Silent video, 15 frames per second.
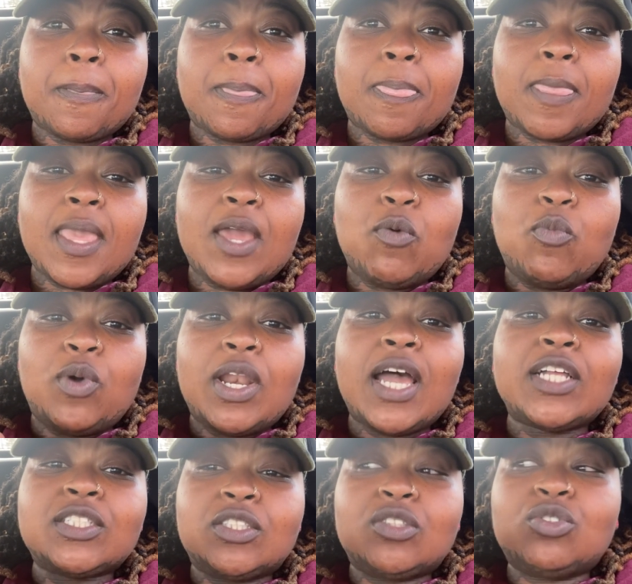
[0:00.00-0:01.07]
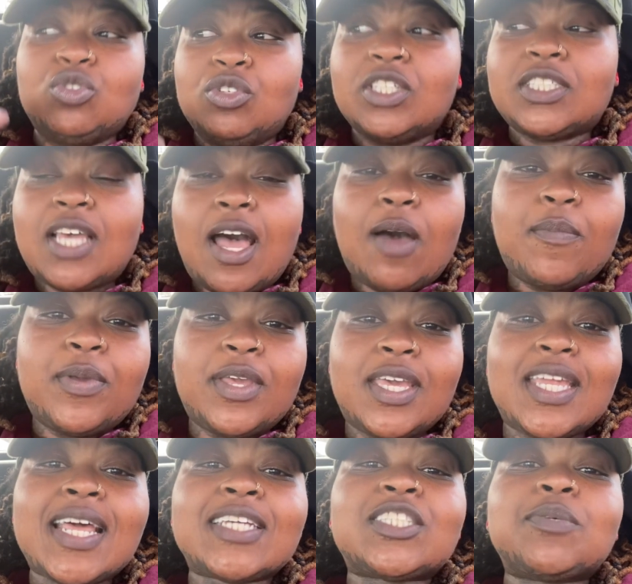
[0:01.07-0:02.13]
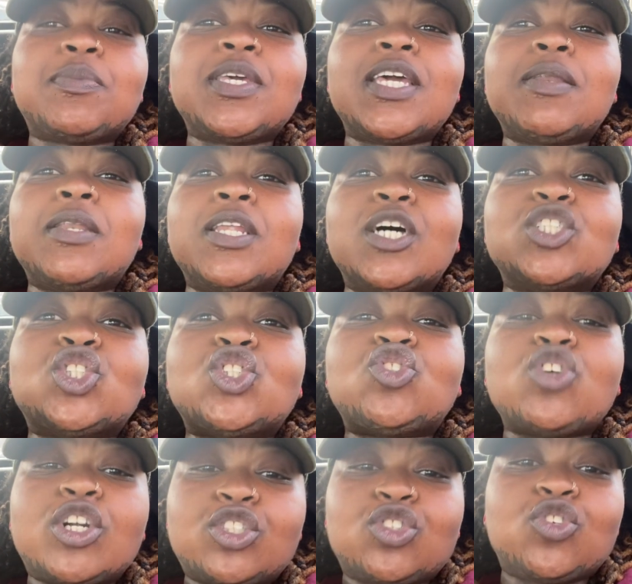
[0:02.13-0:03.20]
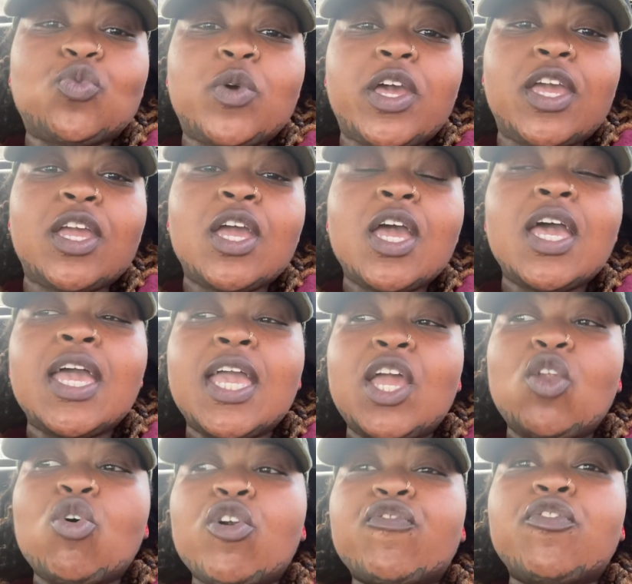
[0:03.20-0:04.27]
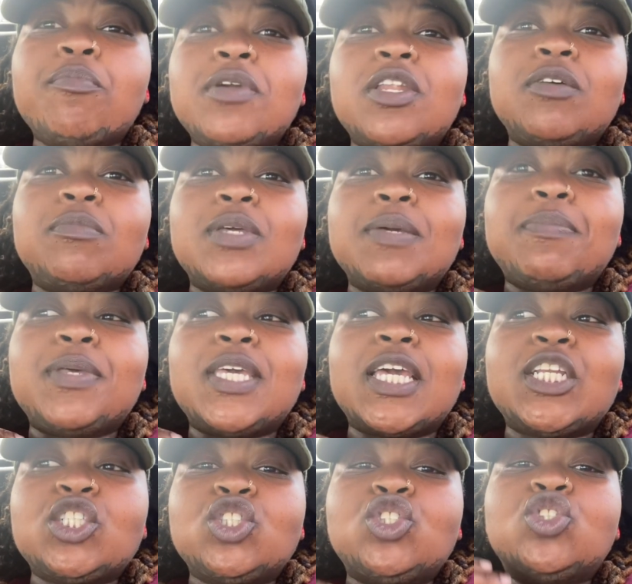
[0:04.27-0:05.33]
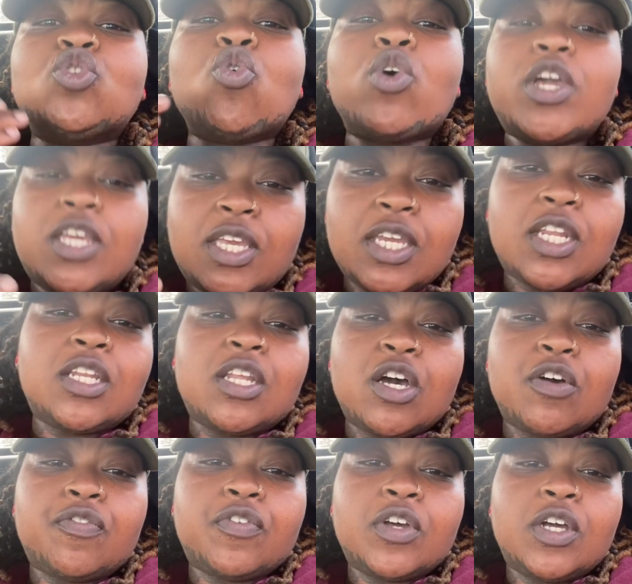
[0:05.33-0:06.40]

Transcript: And when I do this hobby, it has to be in a structured way in order for me to be enjoying it enough